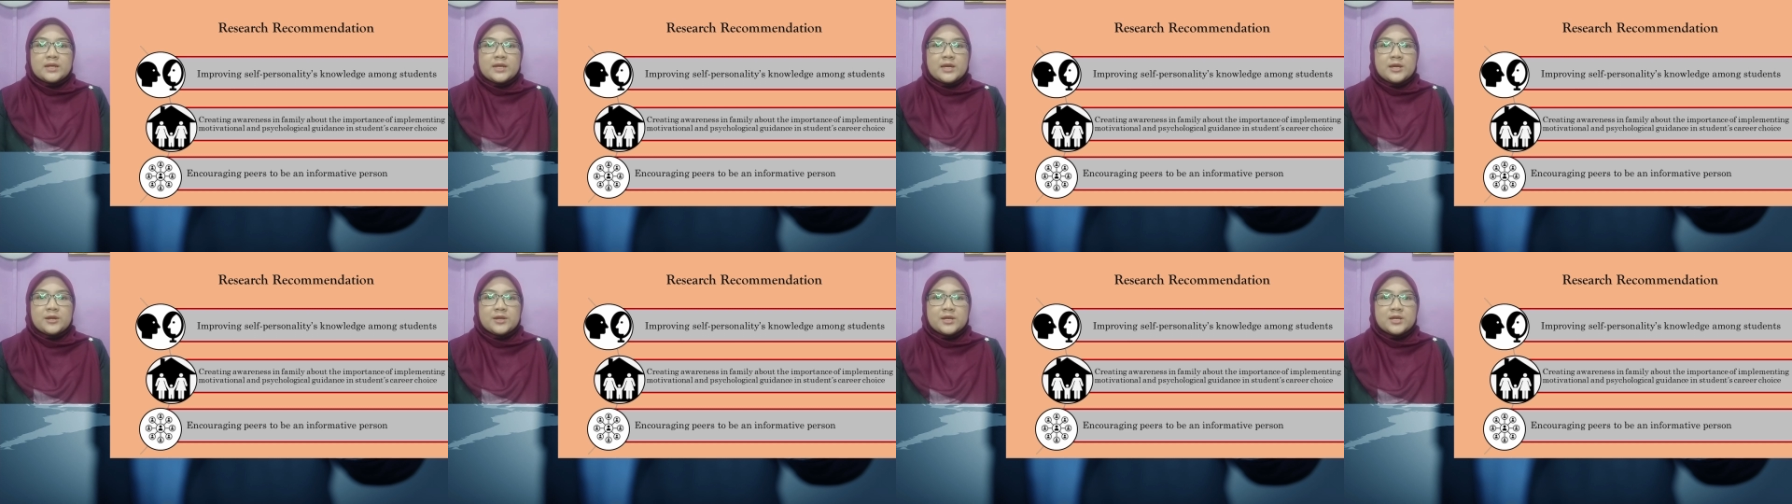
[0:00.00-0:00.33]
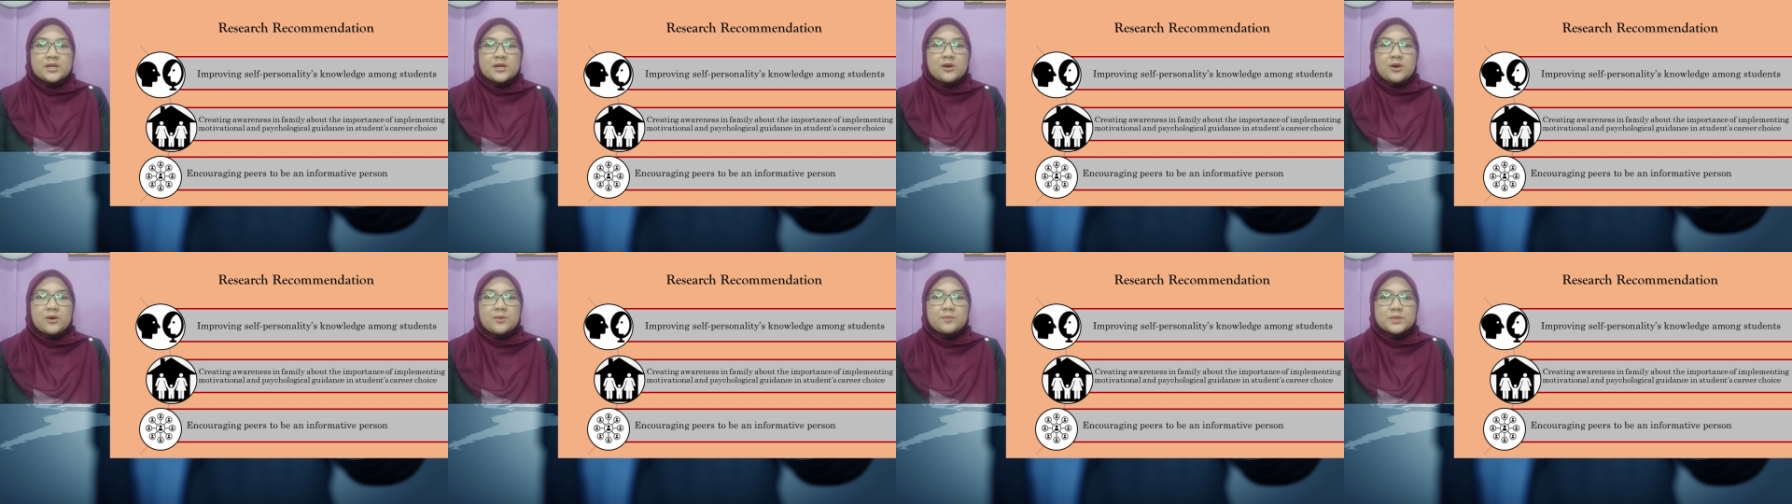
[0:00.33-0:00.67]
career
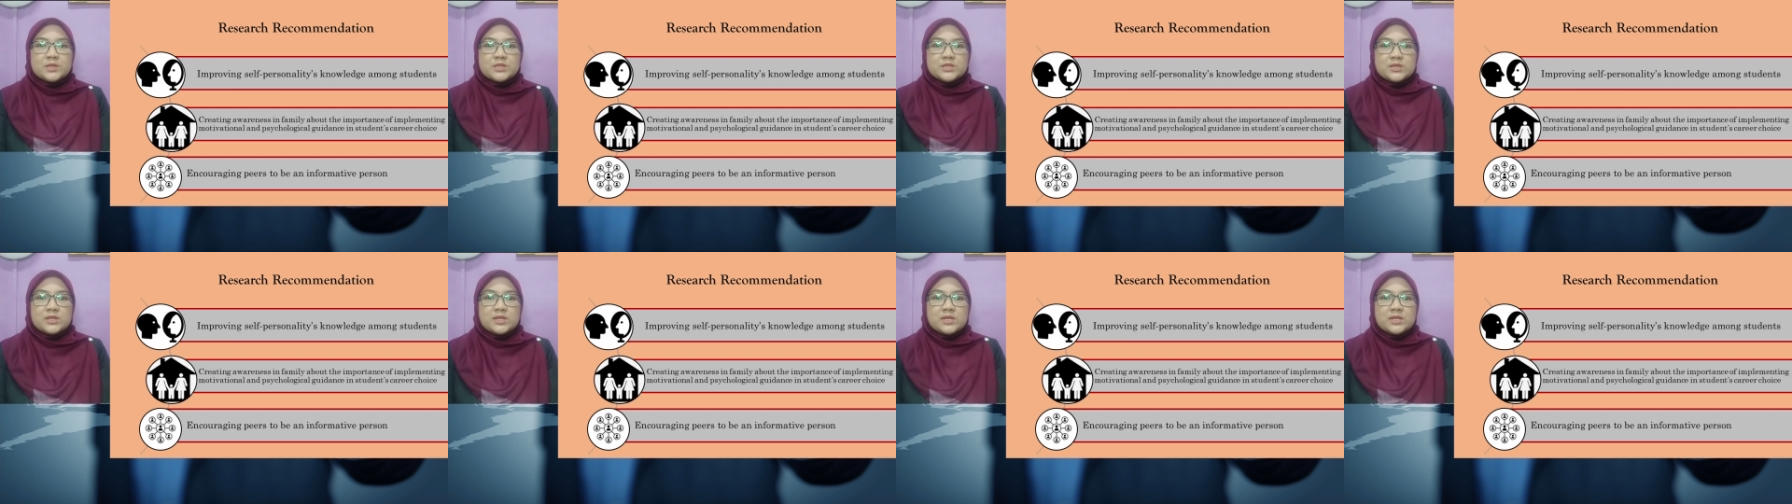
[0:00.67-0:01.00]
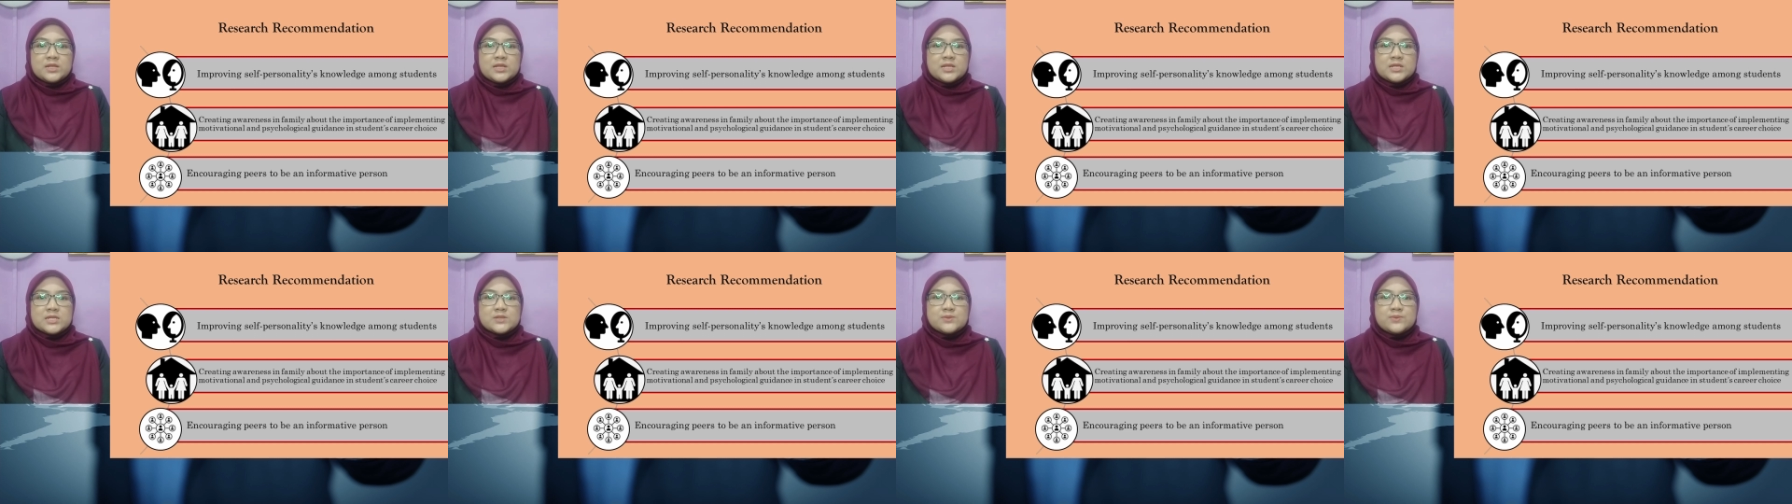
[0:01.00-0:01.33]

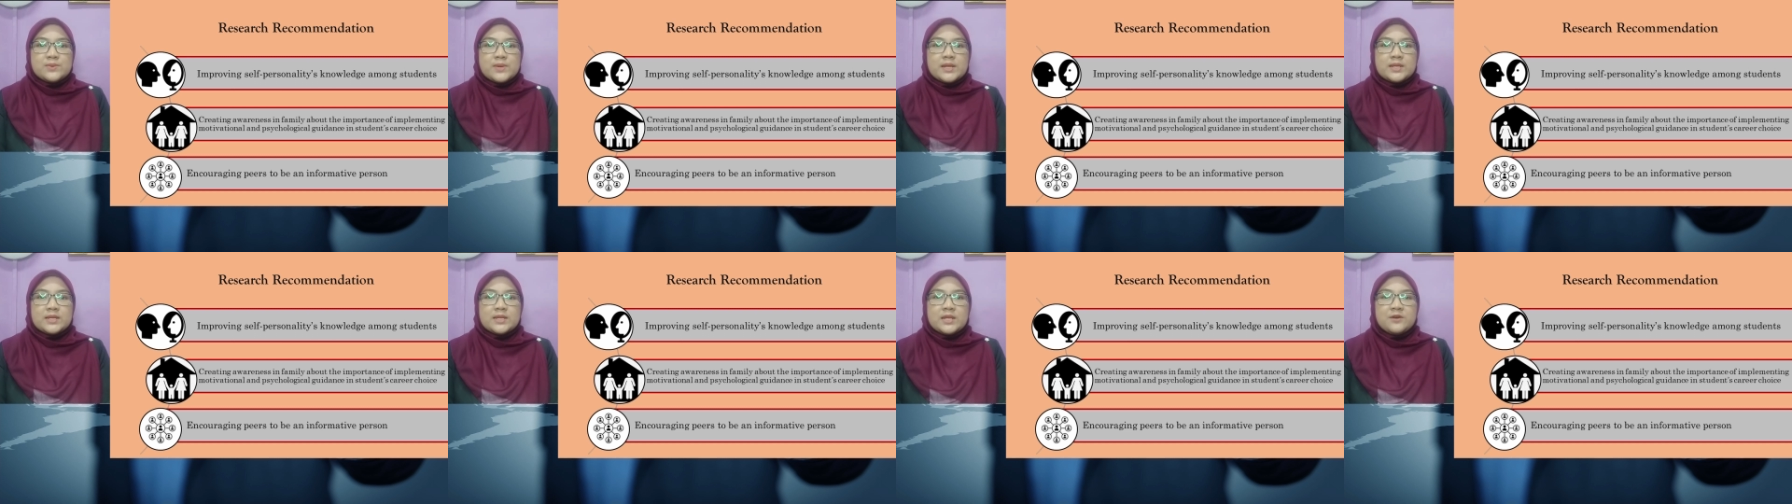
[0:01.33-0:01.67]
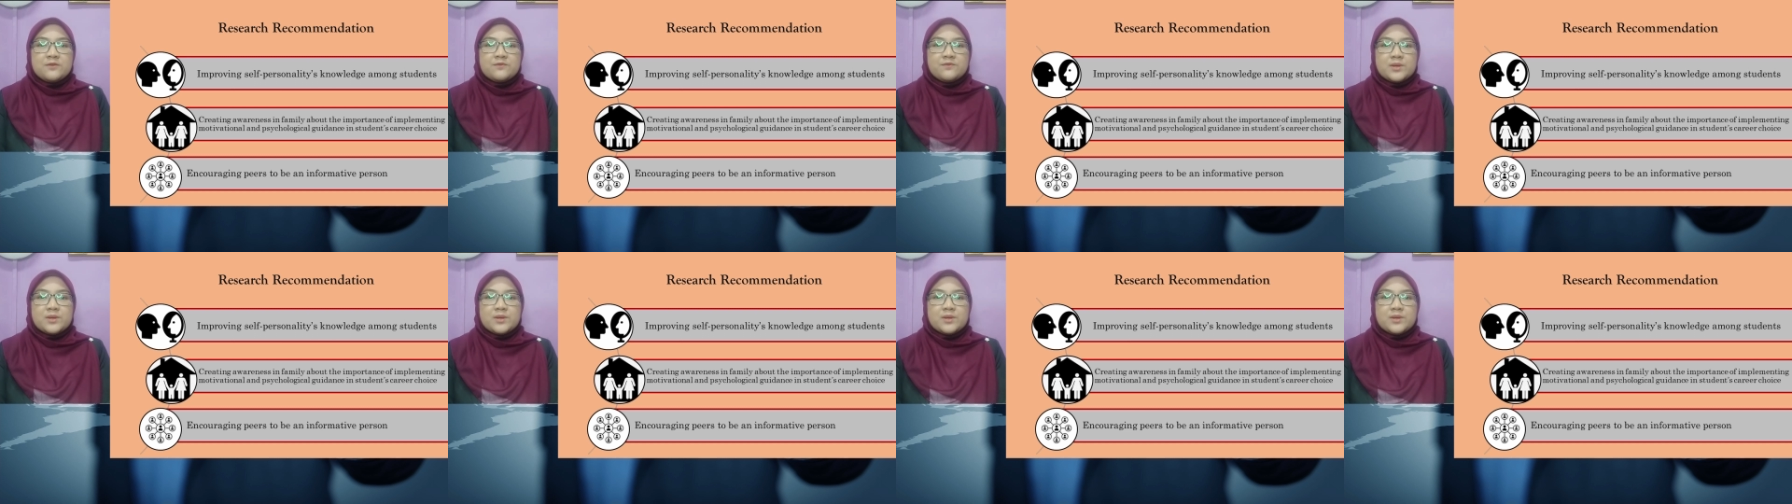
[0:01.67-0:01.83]
opportunities when they